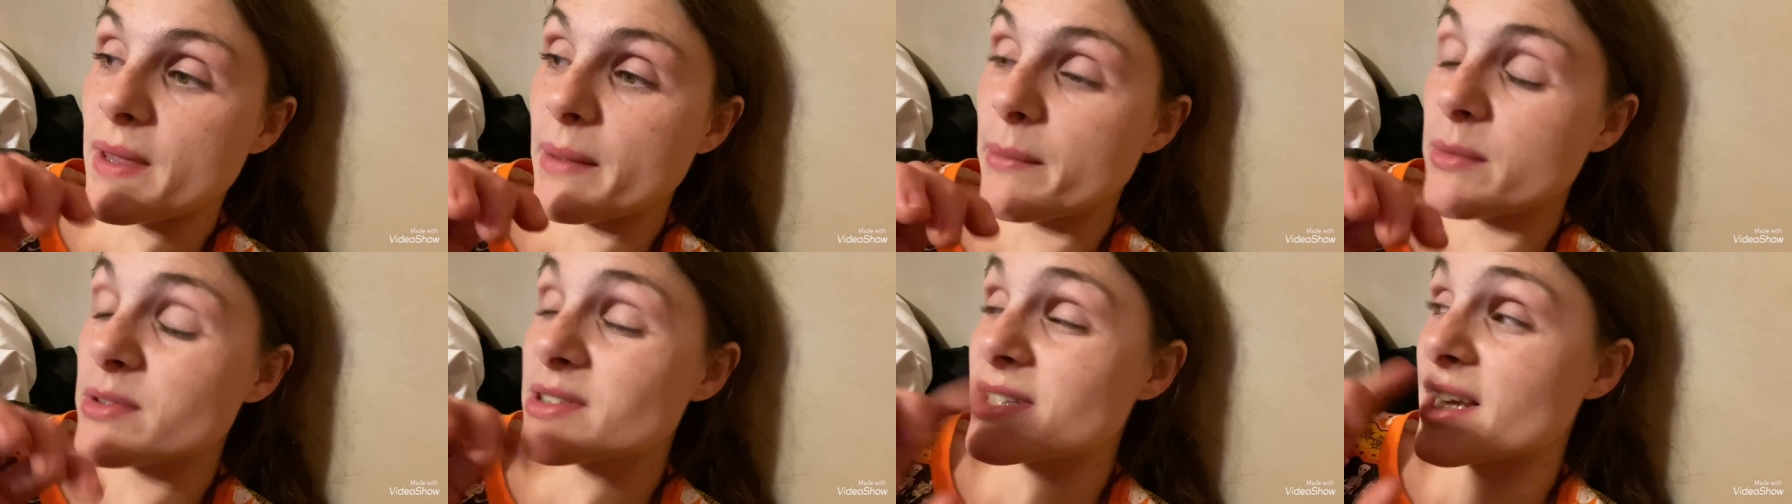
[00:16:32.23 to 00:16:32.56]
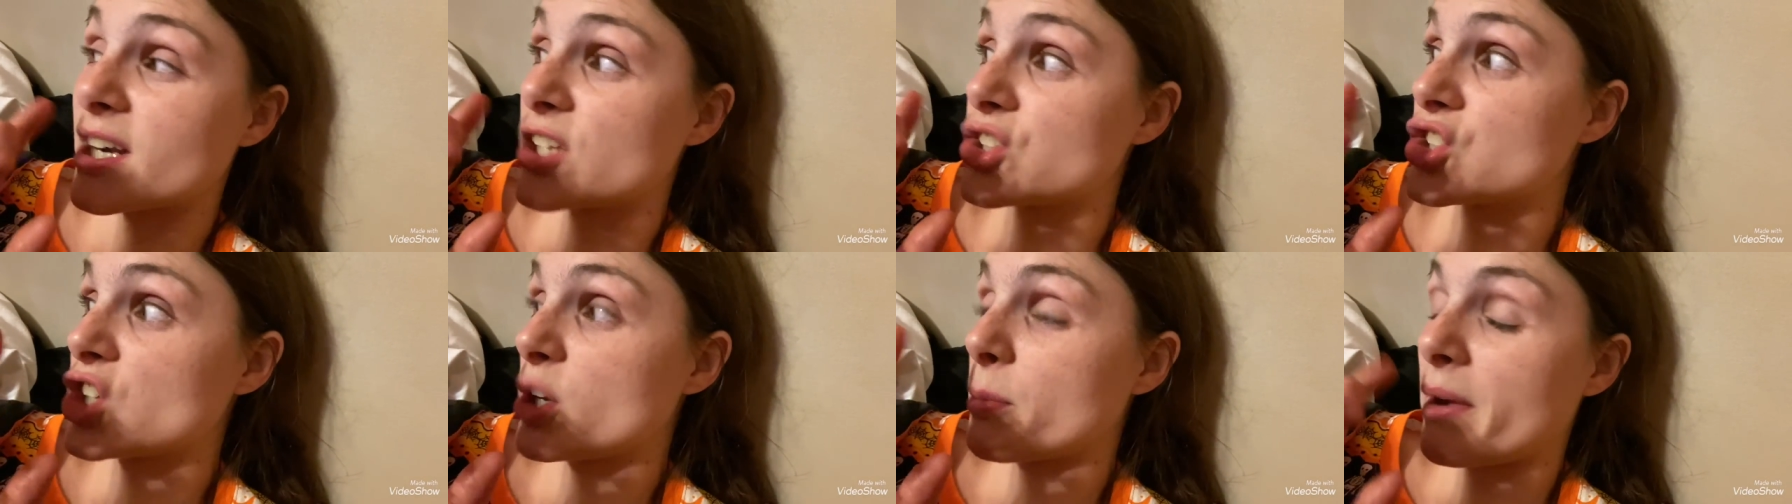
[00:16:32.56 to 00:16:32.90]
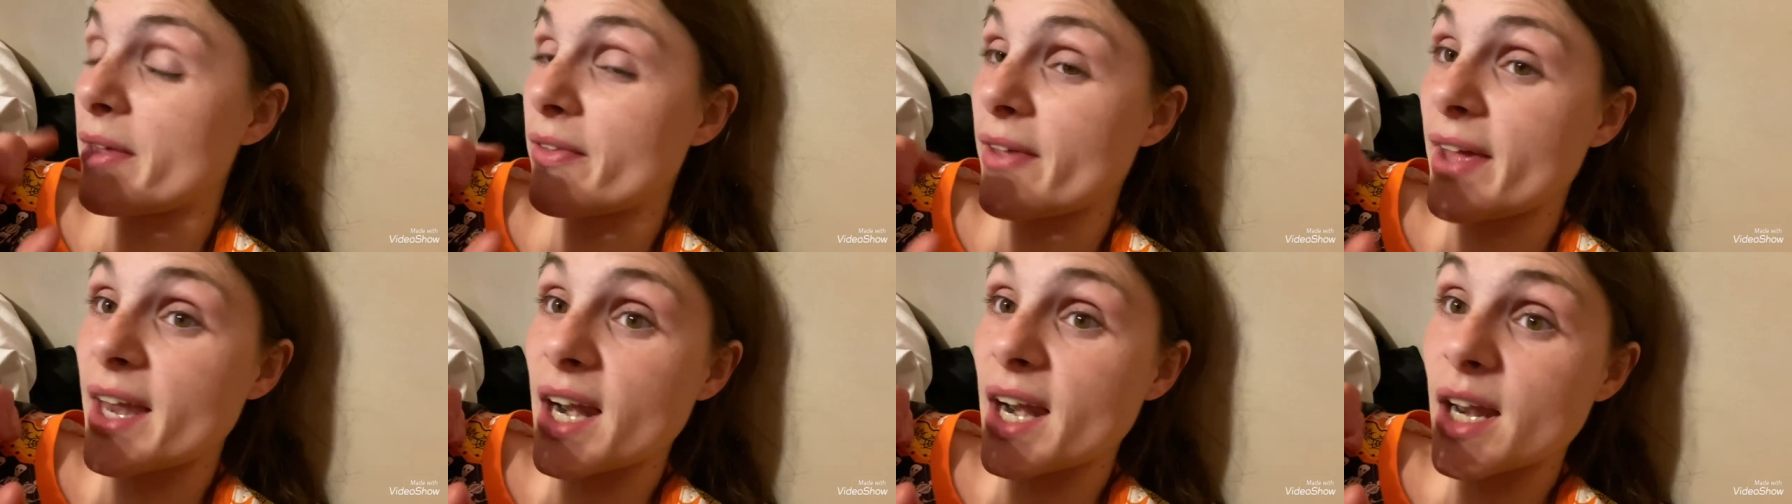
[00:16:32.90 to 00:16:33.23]
I'm just going to shut
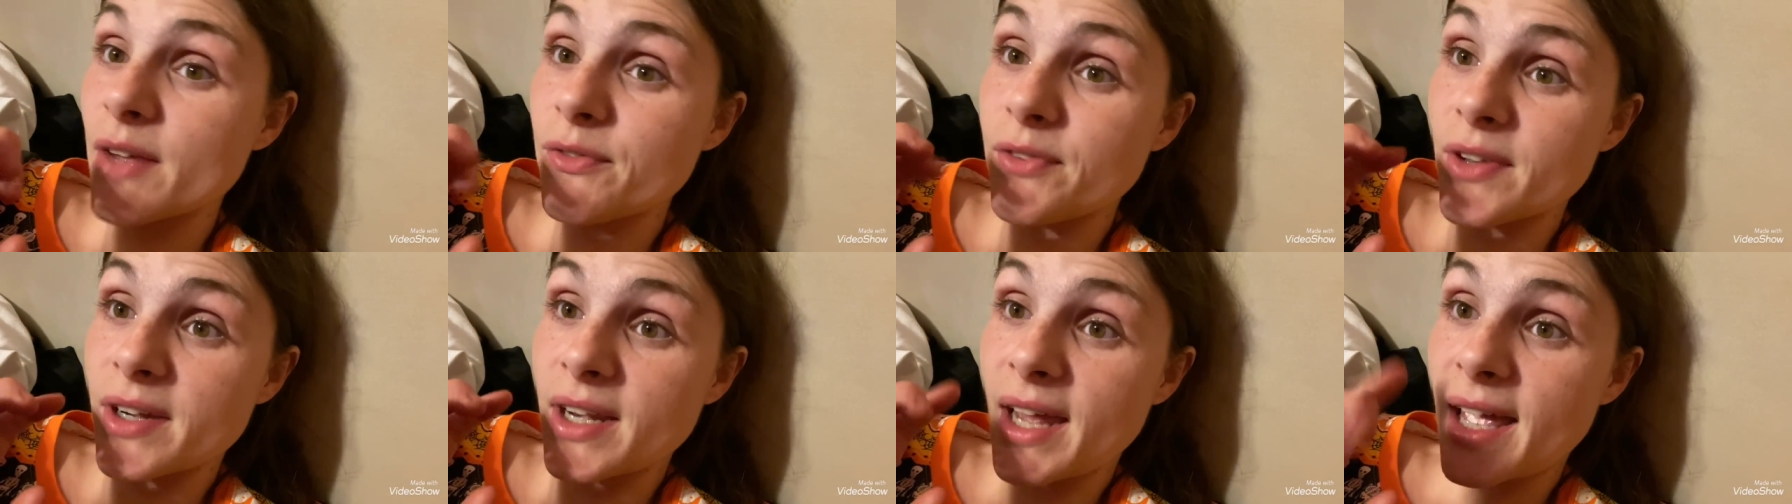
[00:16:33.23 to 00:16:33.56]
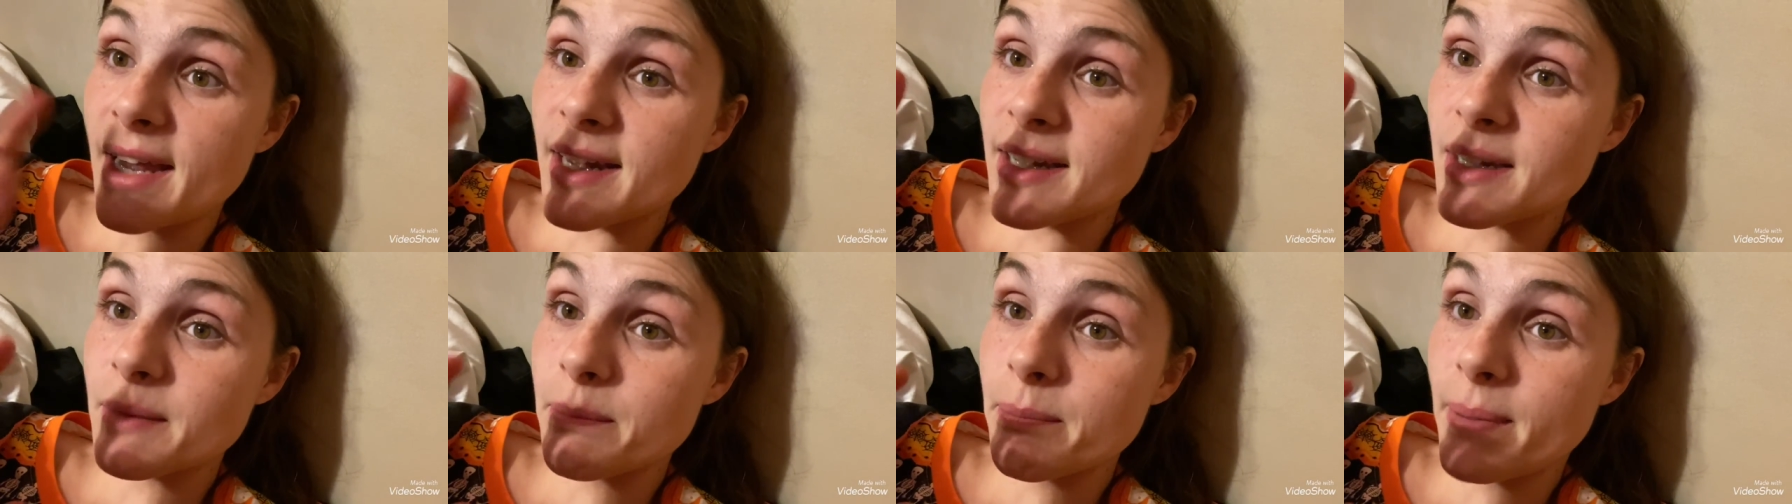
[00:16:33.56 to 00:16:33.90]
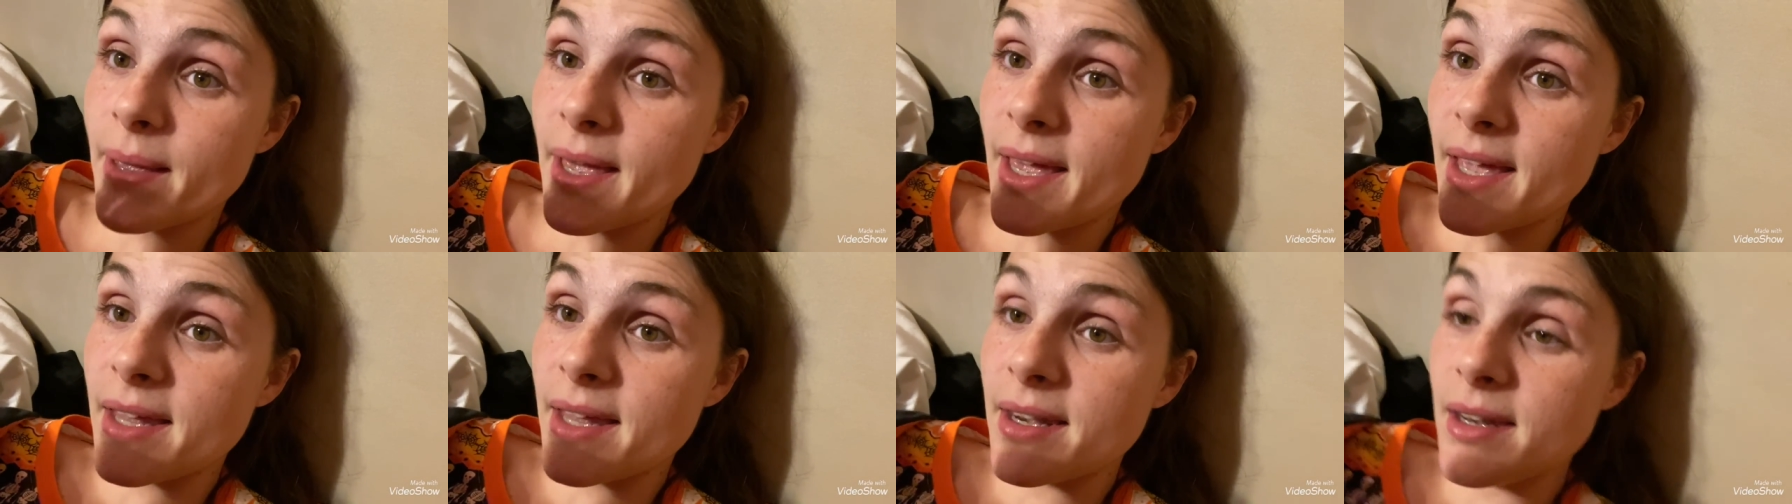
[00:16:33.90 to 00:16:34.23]
my light off and head to
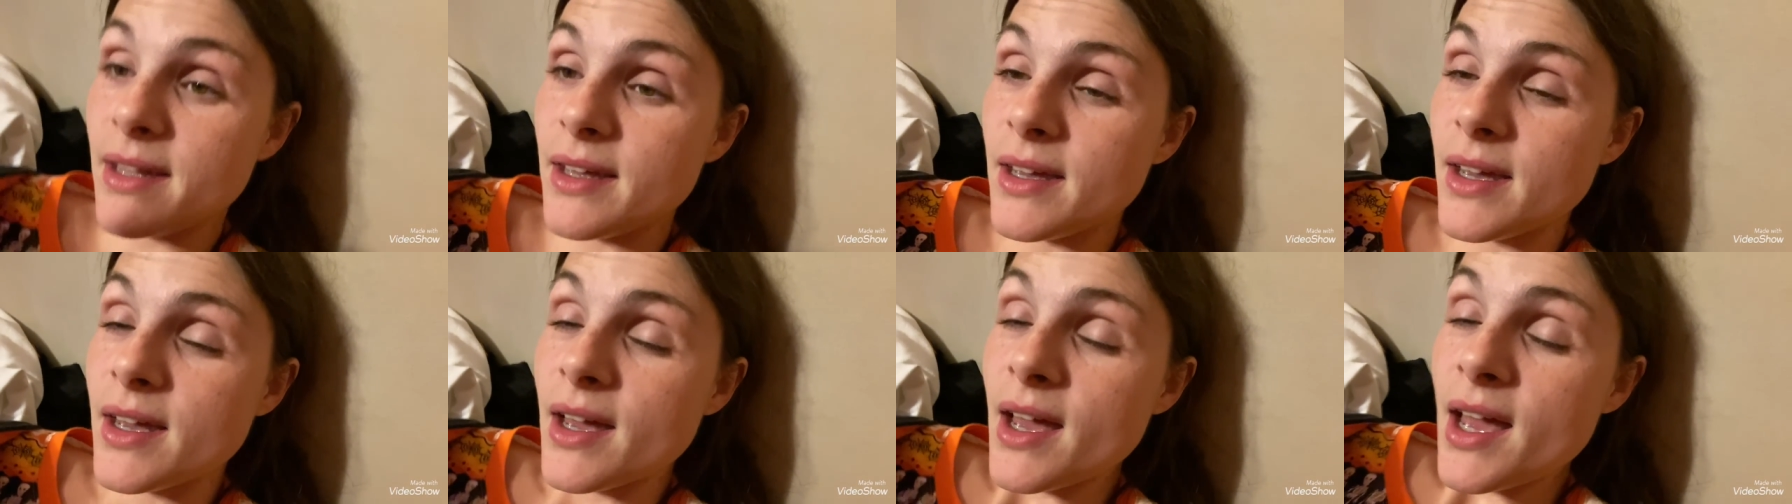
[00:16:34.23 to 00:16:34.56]
bed.